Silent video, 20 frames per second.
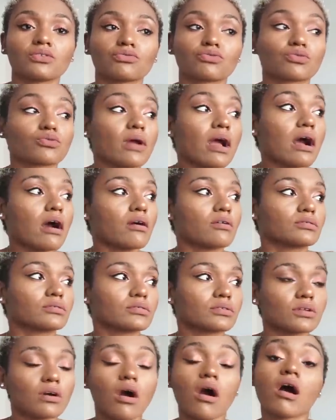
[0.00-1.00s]
throughout
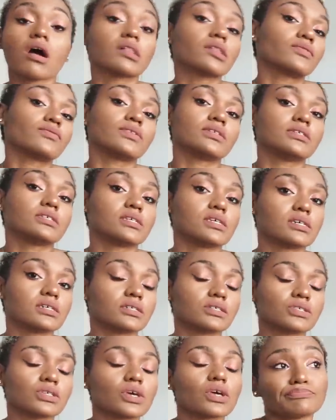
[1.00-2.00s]
all of these
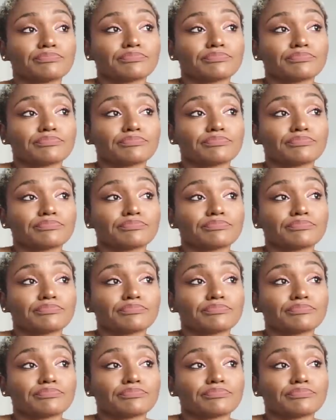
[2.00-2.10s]
years.